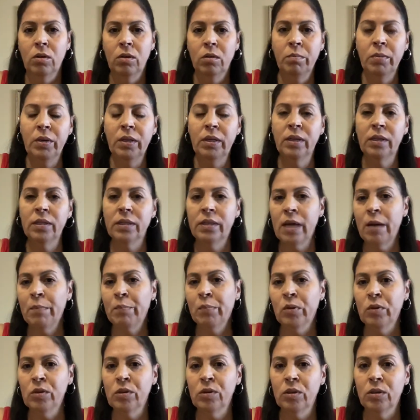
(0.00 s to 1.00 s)
because that
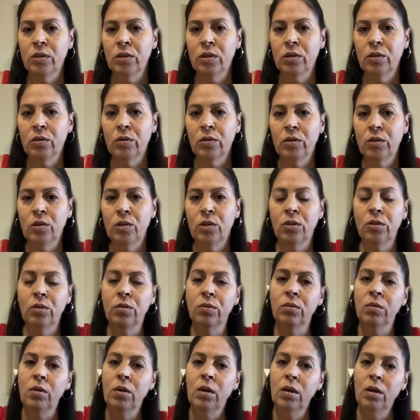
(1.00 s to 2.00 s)
person is hurt
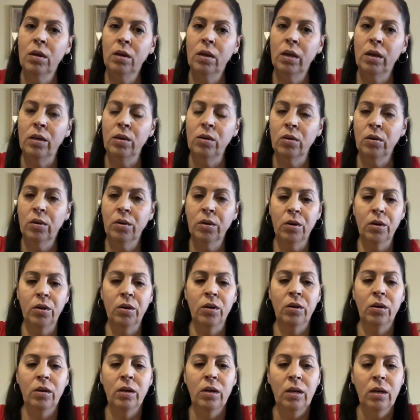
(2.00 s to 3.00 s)
too and you're
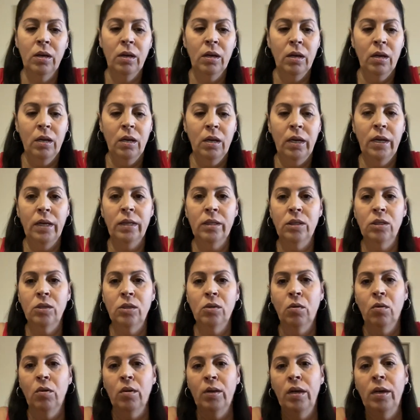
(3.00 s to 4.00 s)
hurt. And
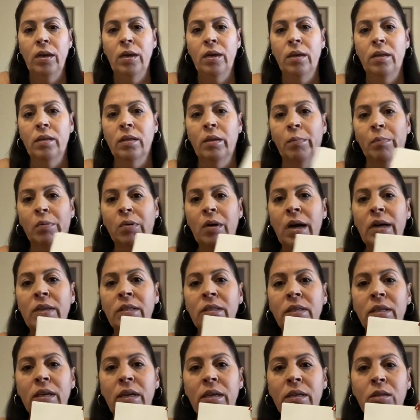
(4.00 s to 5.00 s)
so in the
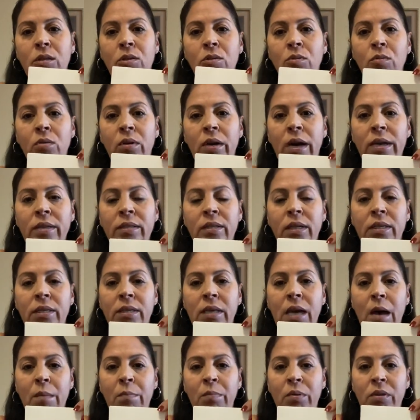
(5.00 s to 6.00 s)
process, you guys are
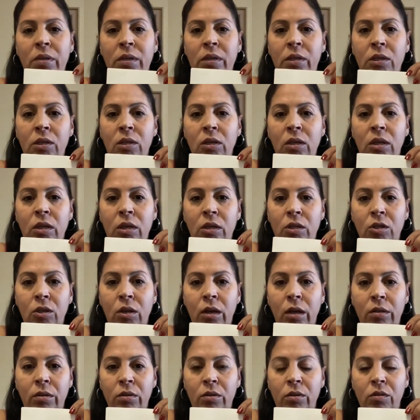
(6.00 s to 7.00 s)
tapping into each
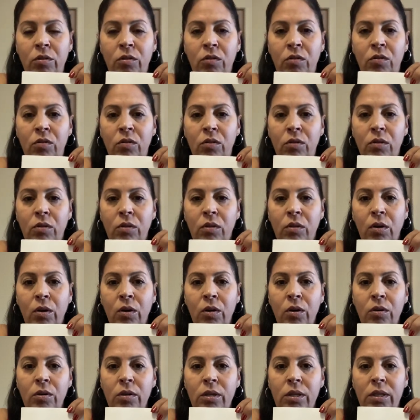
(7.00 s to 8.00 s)
other's
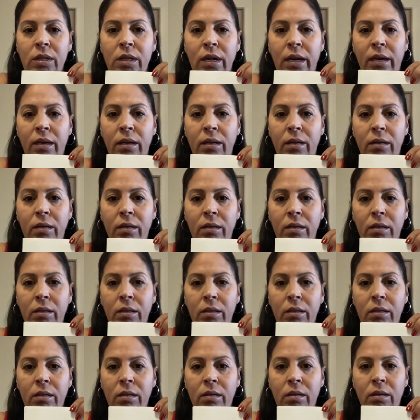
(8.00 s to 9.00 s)
hurt side.
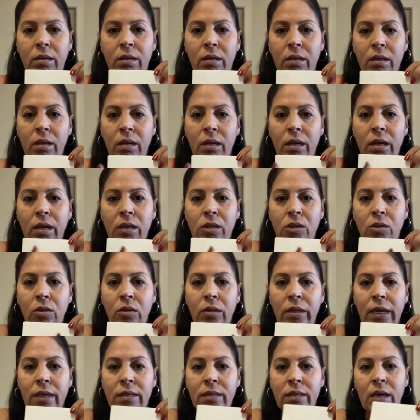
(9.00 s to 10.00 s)
And so
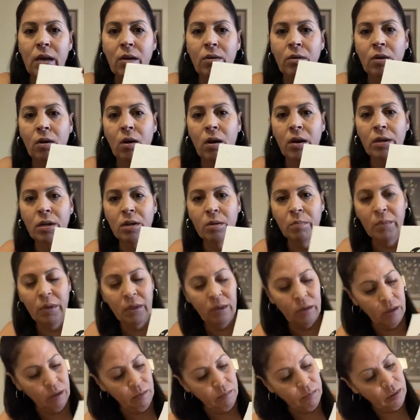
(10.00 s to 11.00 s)
that's how an argument
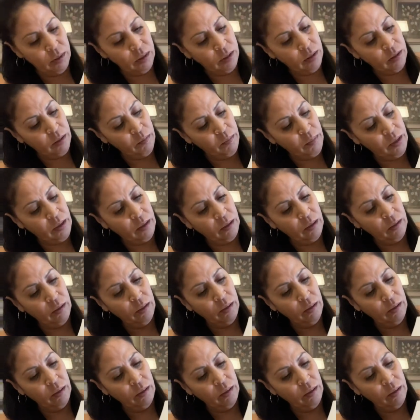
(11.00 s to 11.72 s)
comes to be.